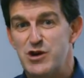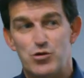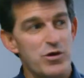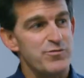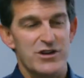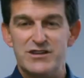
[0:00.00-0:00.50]

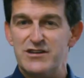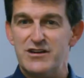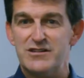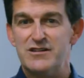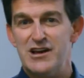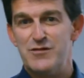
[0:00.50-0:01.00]
equipment
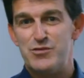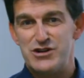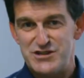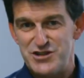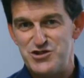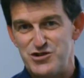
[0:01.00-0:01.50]
in the
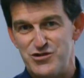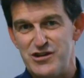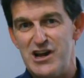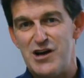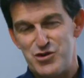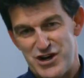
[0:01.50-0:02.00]
Precision
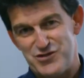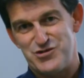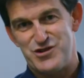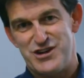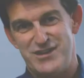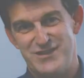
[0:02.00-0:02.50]

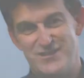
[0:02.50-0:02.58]
Laboratory.